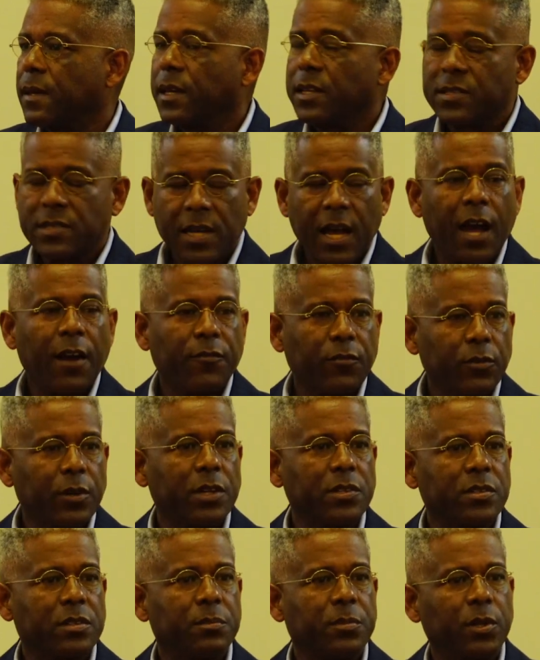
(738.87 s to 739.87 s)
It's time for
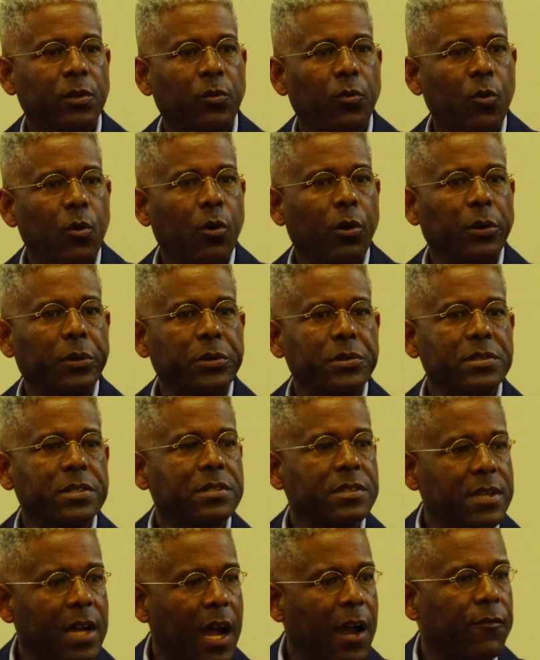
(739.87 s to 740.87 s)
us to be the warriors.
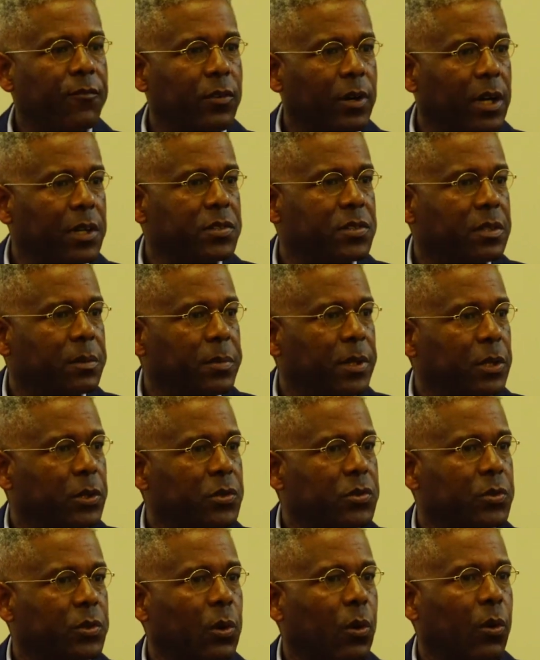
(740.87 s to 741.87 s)
It's time for us to be the
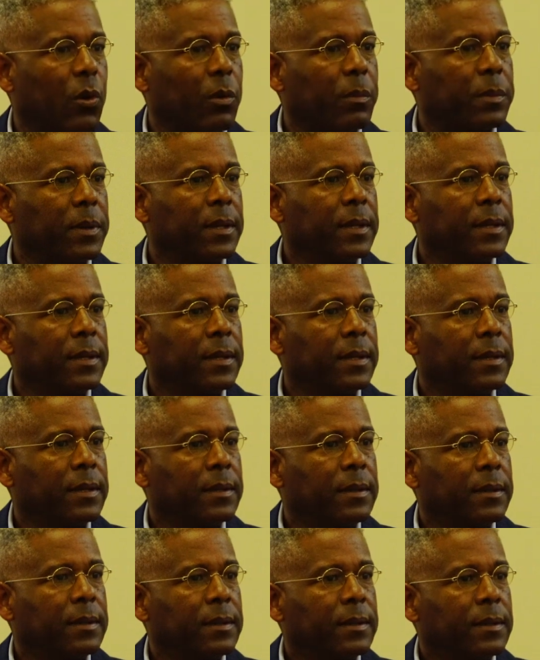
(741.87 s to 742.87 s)
storm.
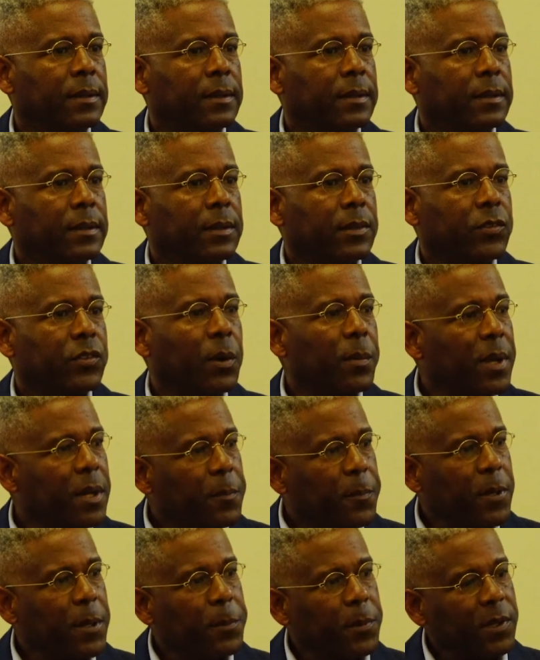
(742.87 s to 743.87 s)
So
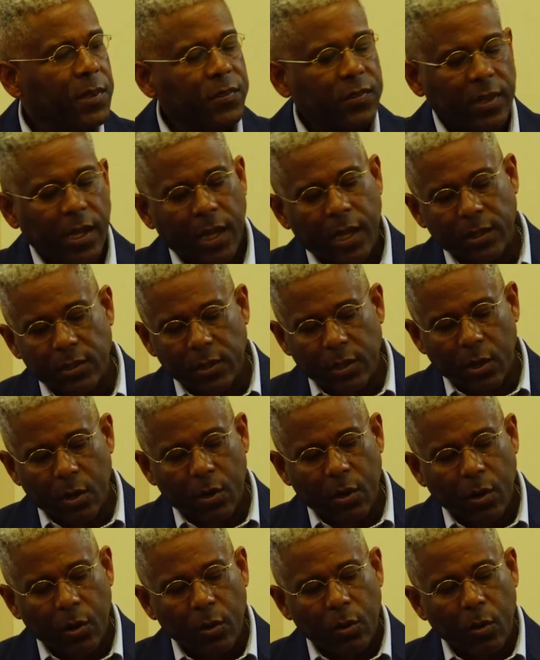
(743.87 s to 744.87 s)
many people have said, you
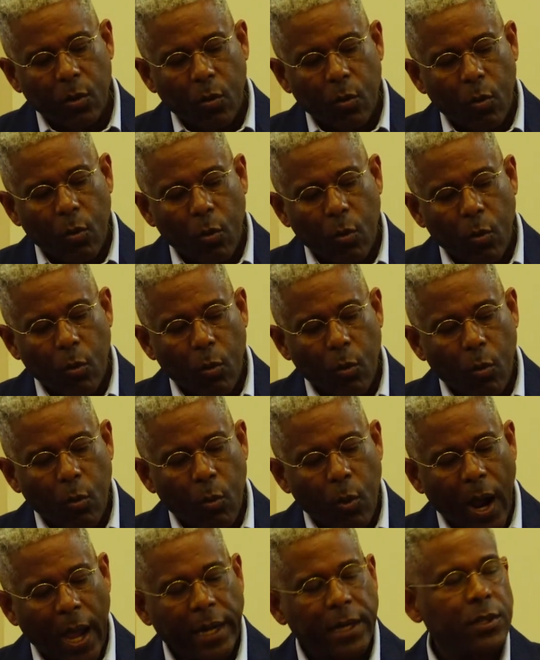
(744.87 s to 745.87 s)
know, Colonel,
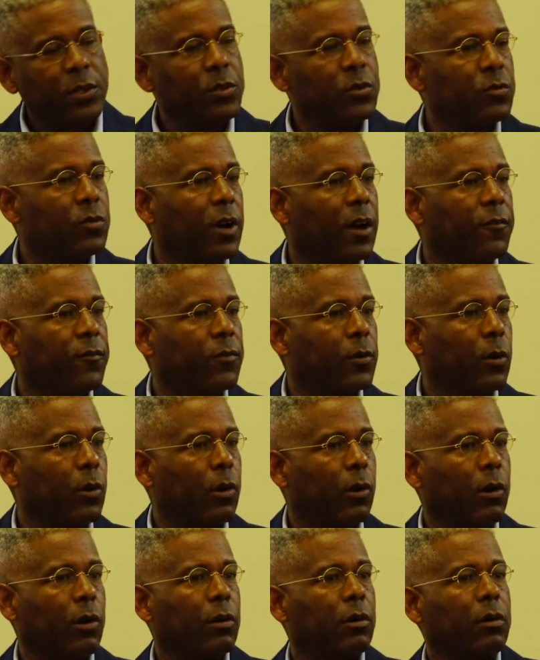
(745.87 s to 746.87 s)
why didn't you run
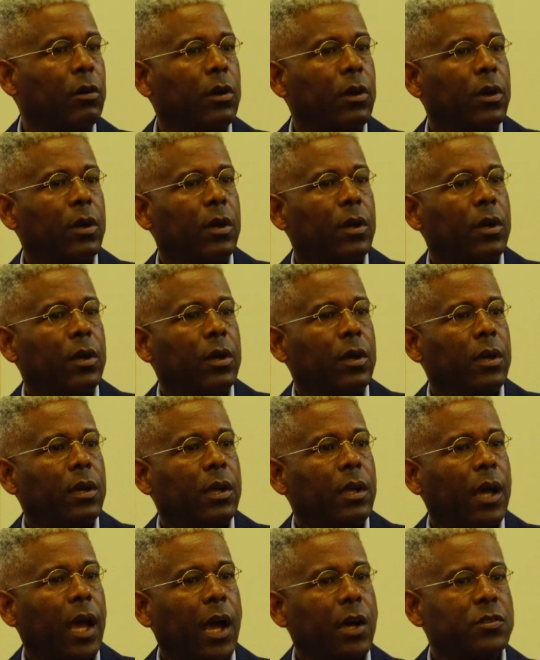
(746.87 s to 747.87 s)
for
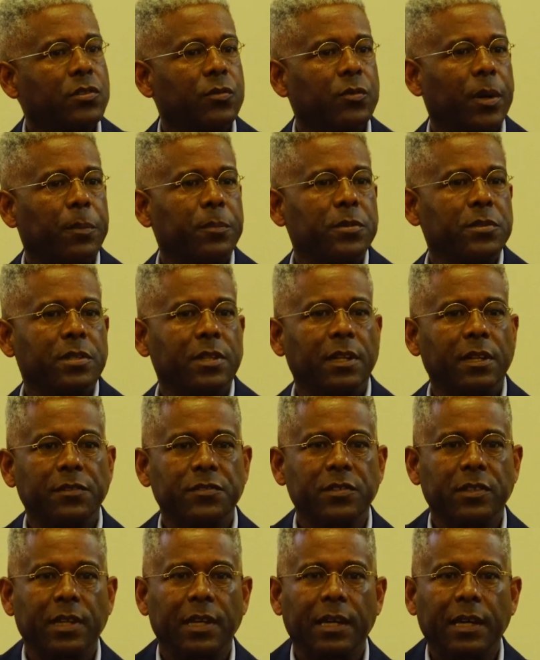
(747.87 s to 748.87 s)
House of
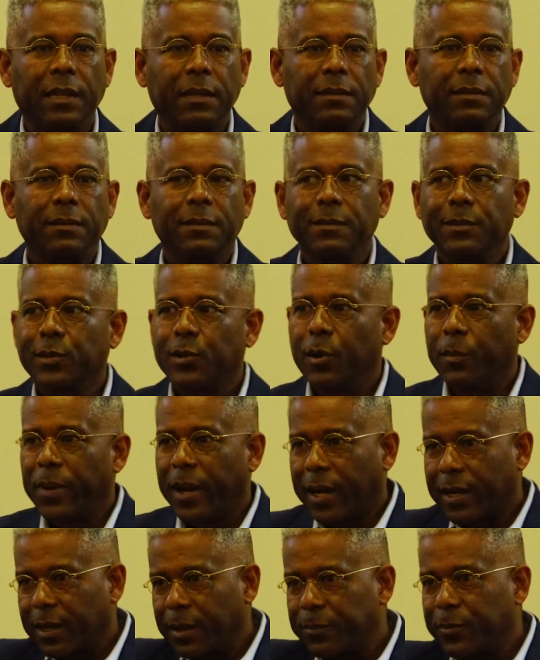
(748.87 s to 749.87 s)
Representatives again? Go
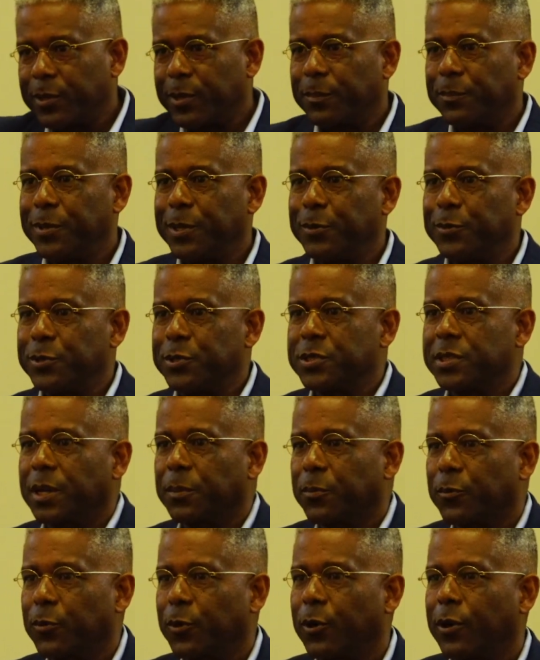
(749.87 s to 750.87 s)
back up there and be with
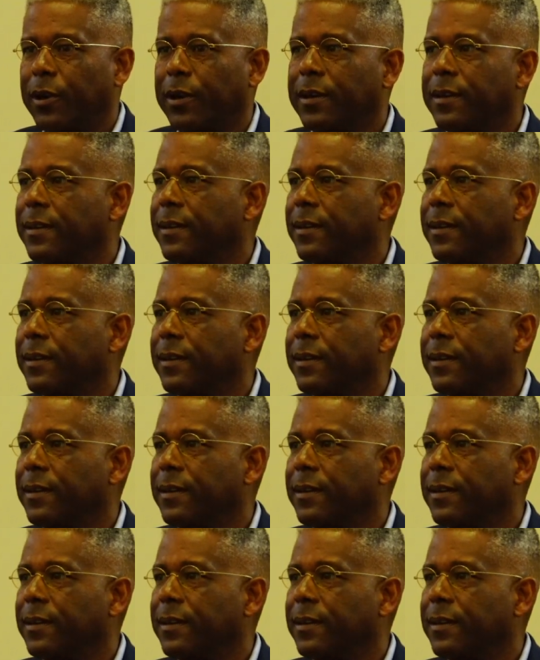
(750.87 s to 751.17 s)
Chip Roy.